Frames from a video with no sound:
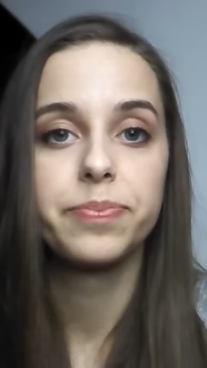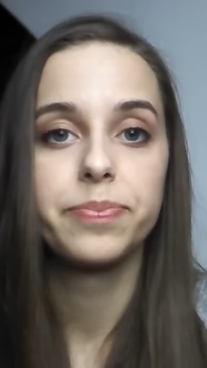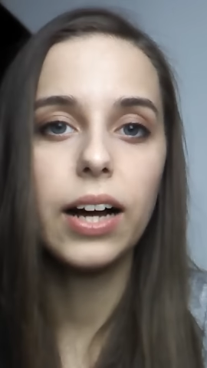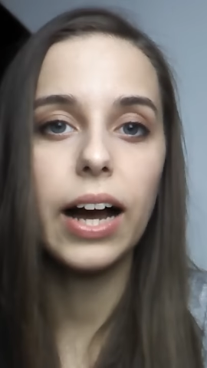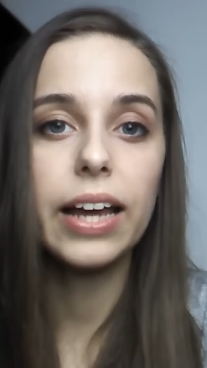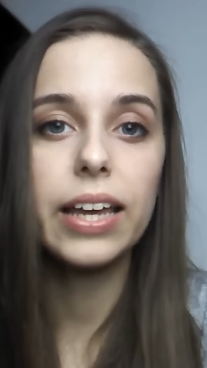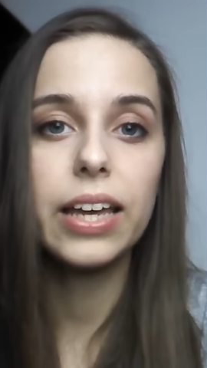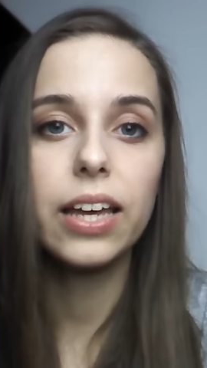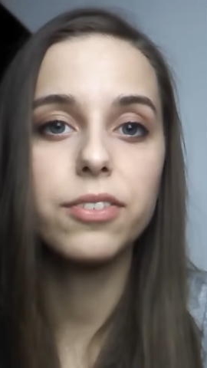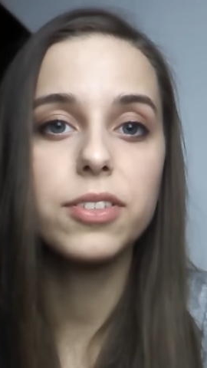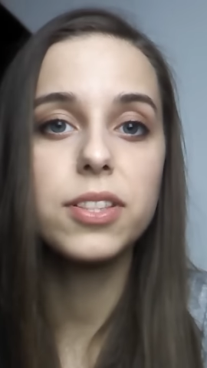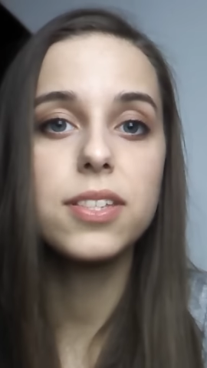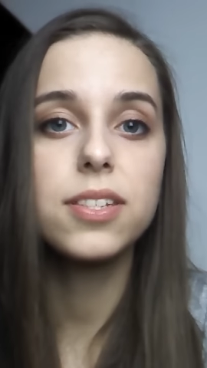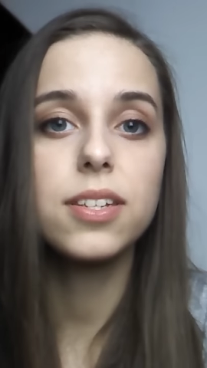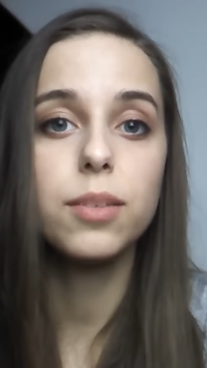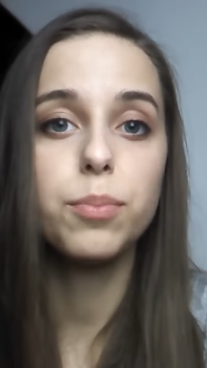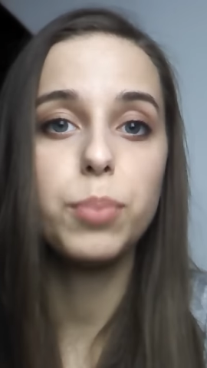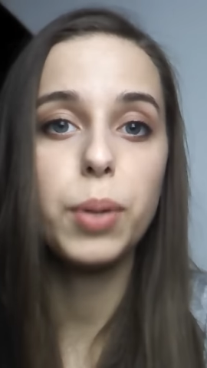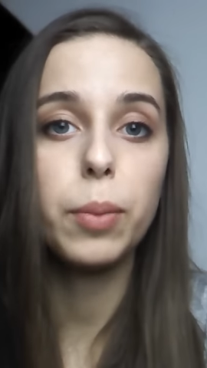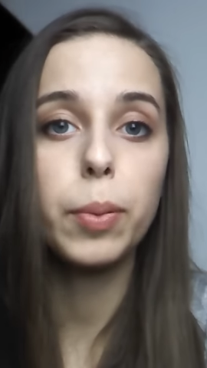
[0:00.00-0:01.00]
I haven't
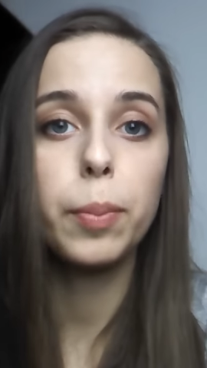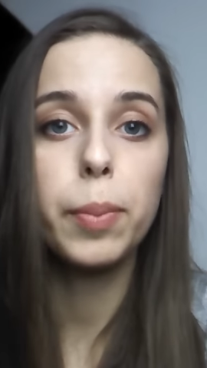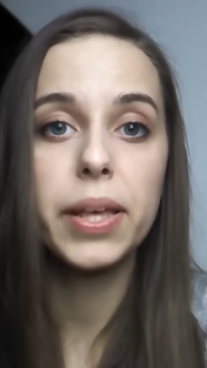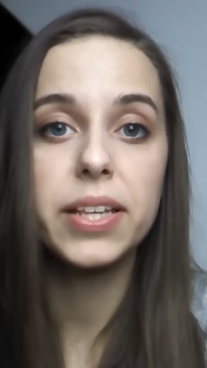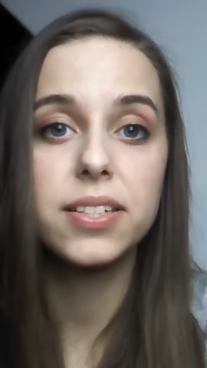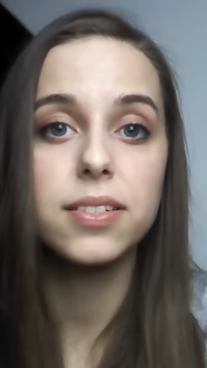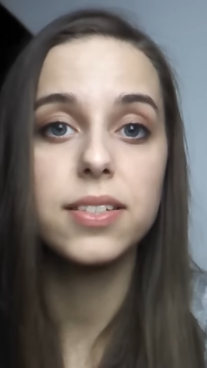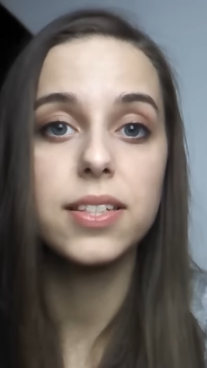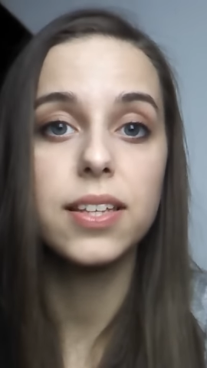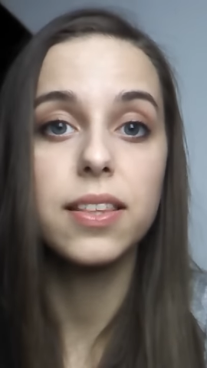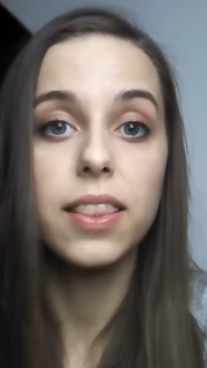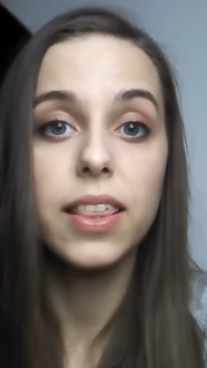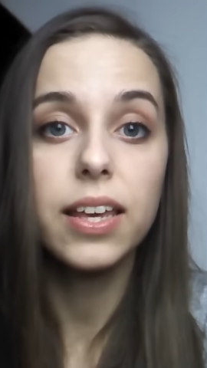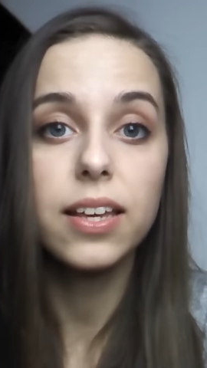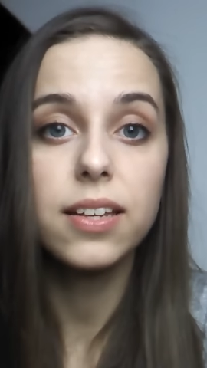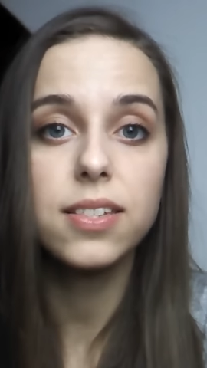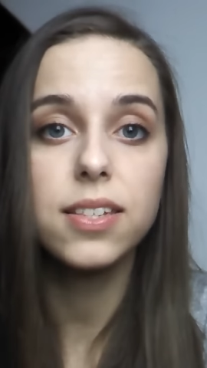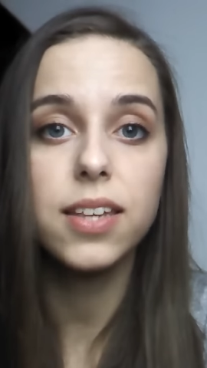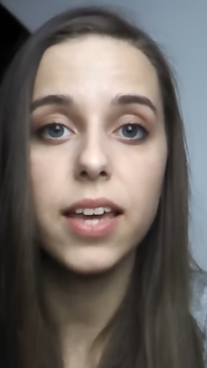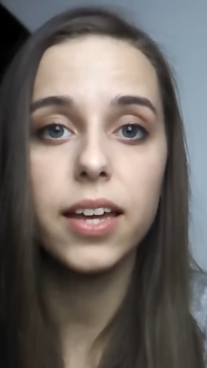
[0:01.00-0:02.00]
seen People, Places and
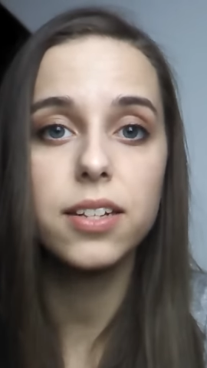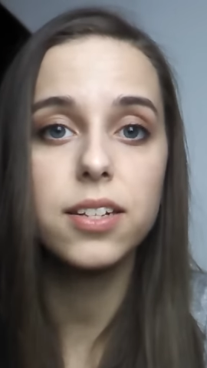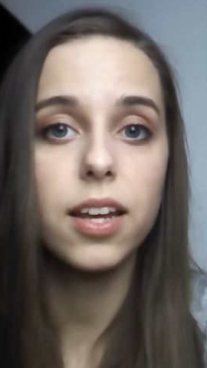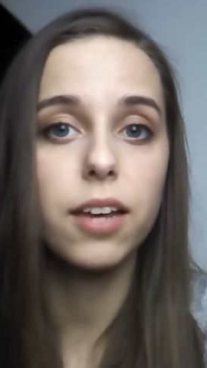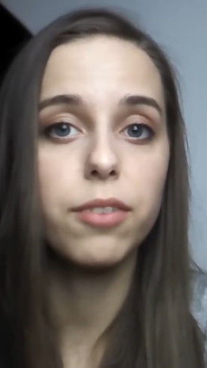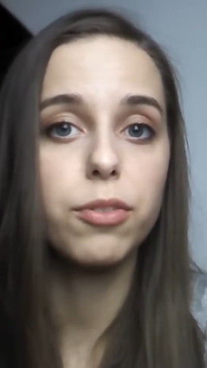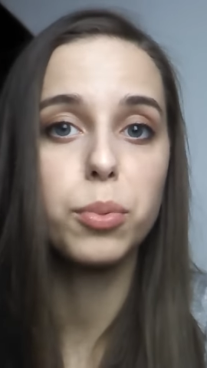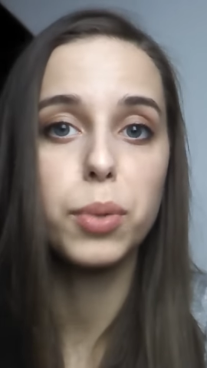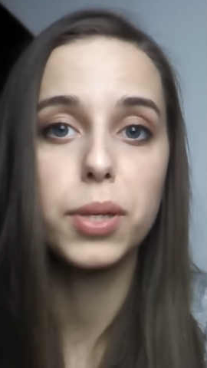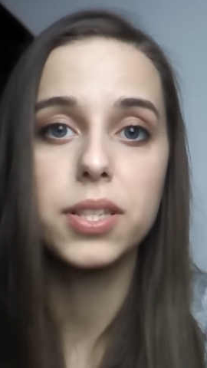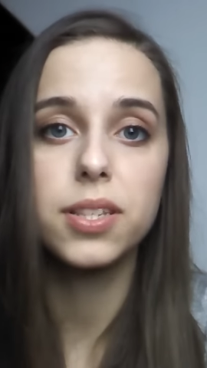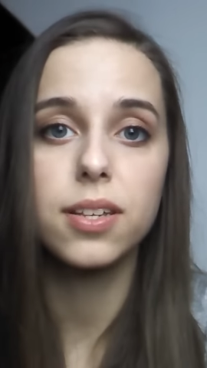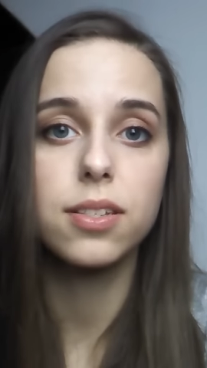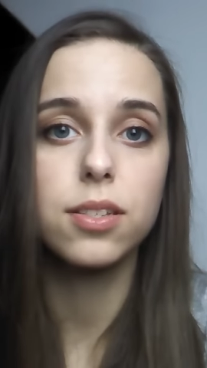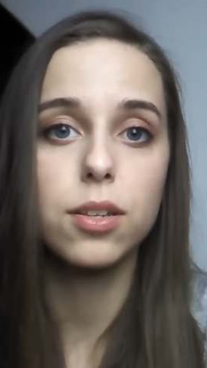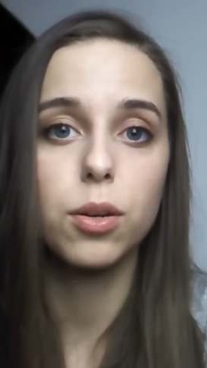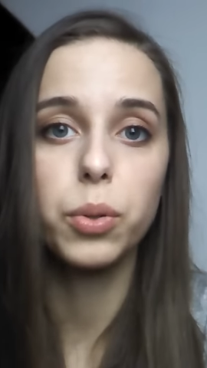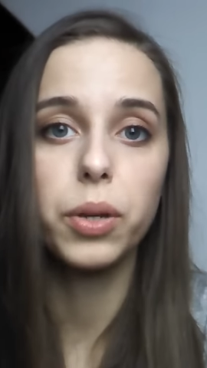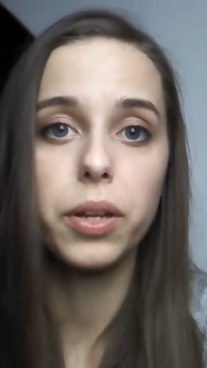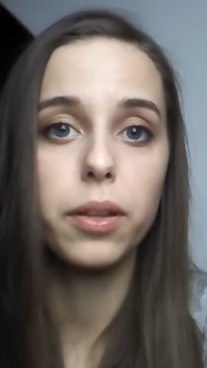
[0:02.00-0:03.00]
Things yet, everyone says
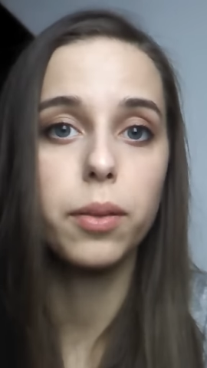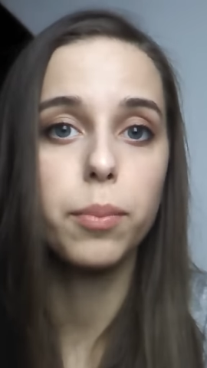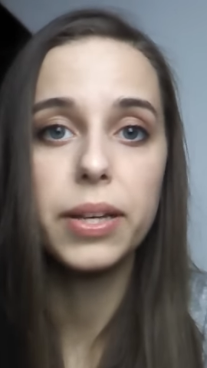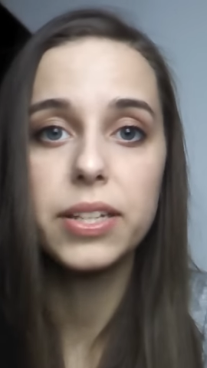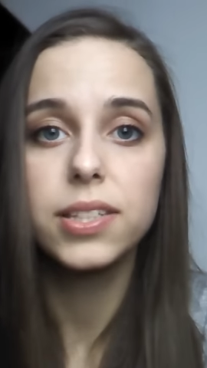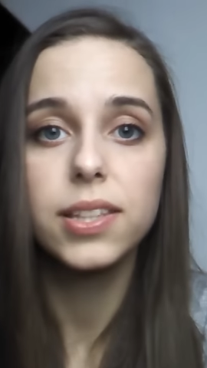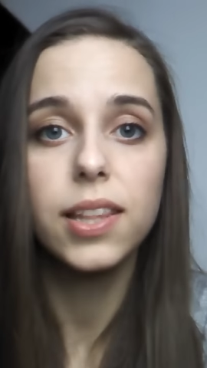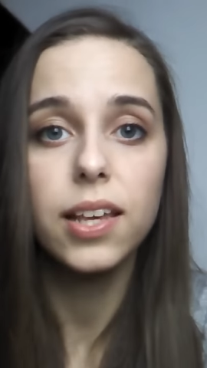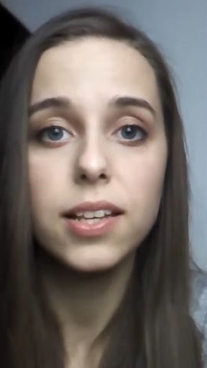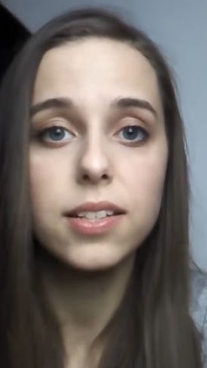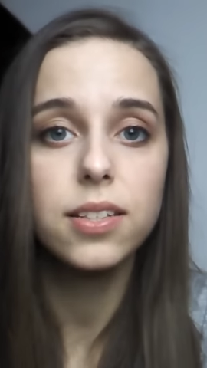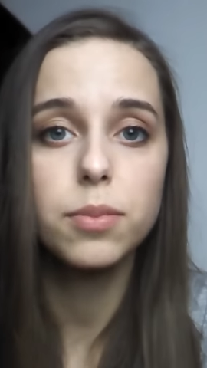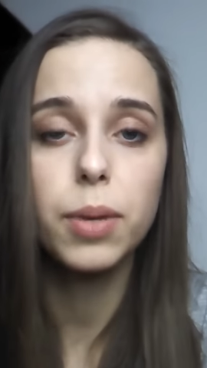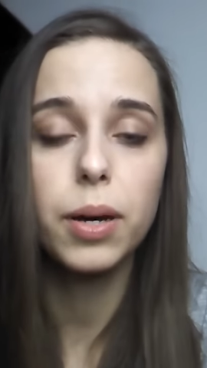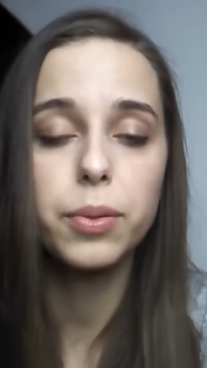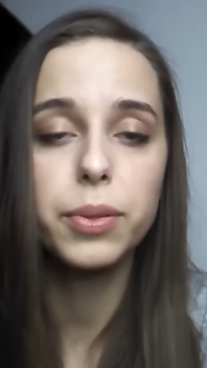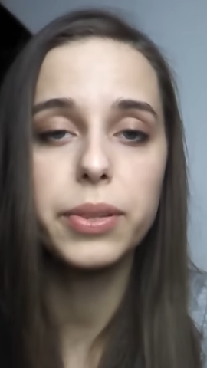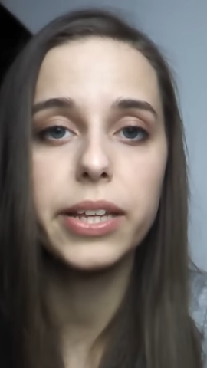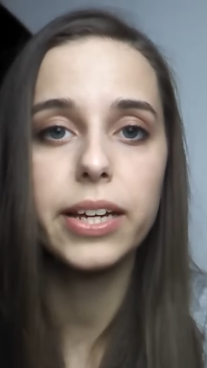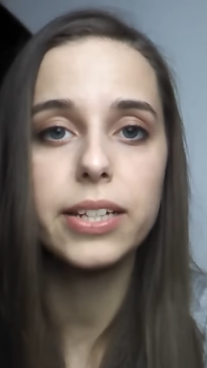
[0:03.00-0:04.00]
only the best things
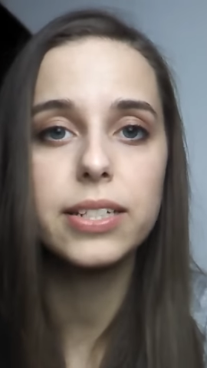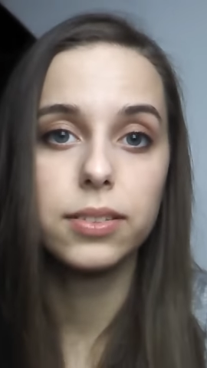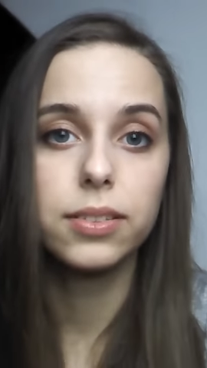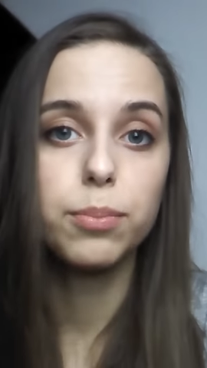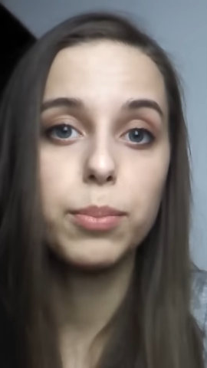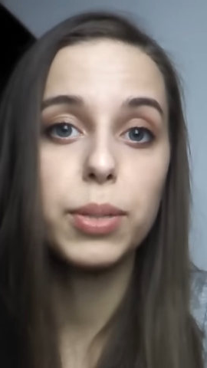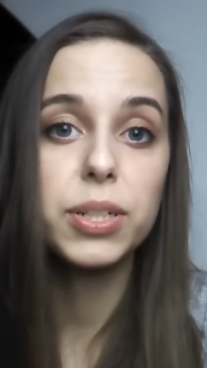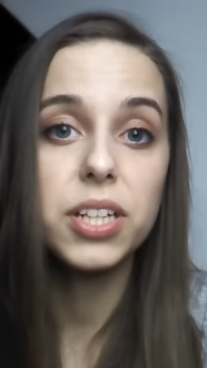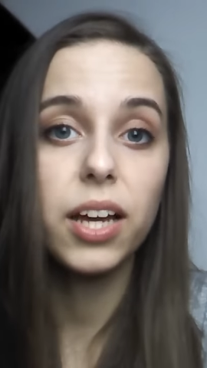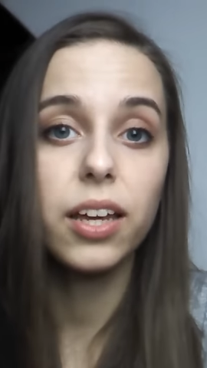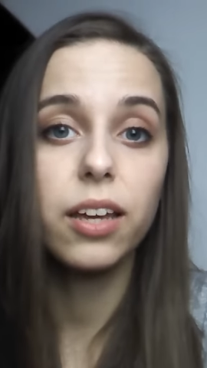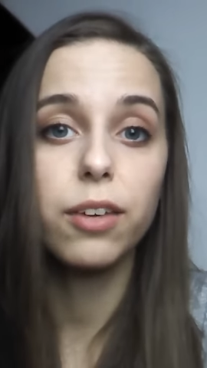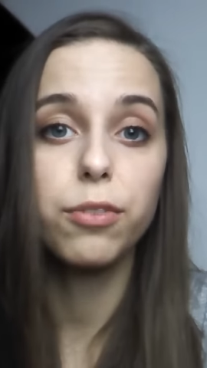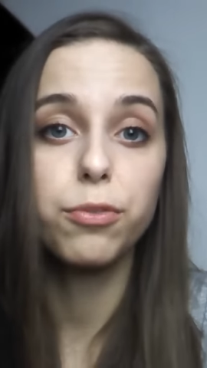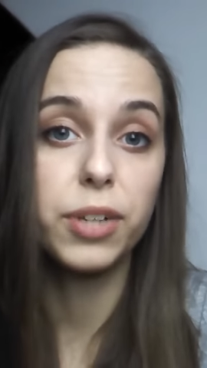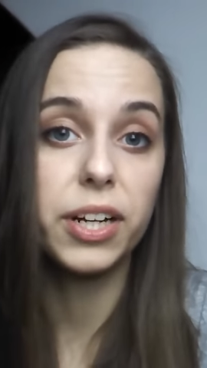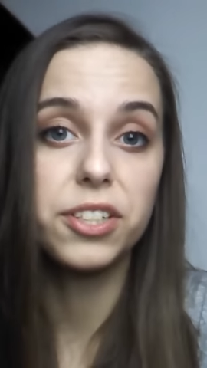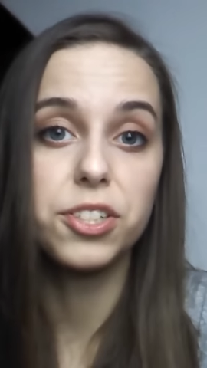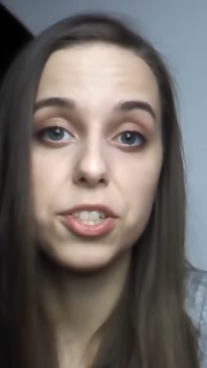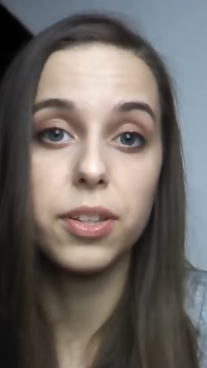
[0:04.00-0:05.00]
about that, but I have
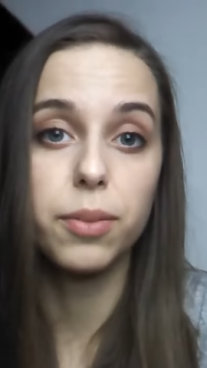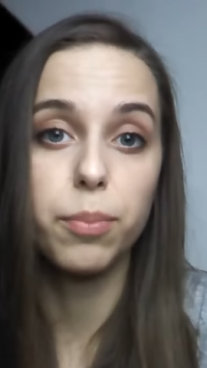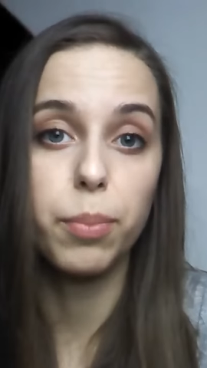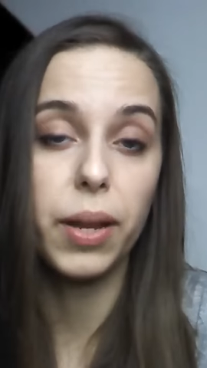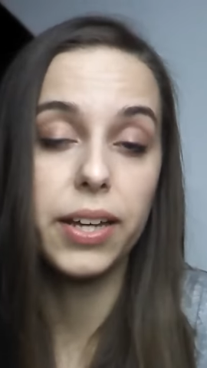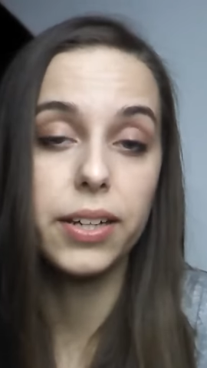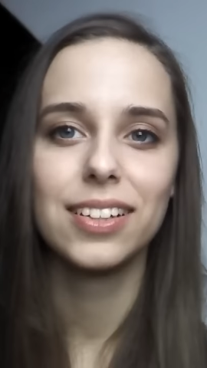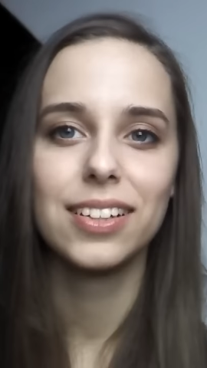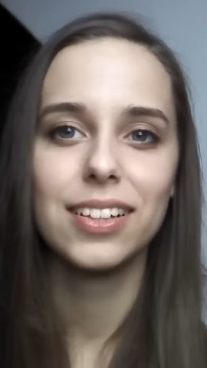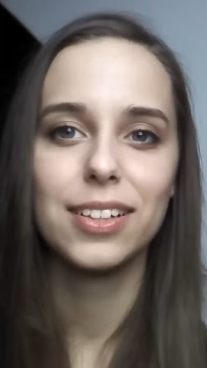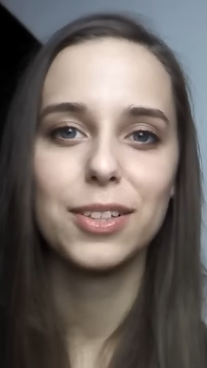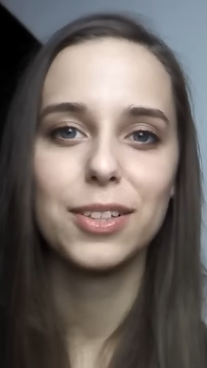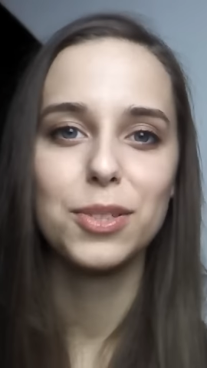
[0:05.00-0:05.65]
read the plays.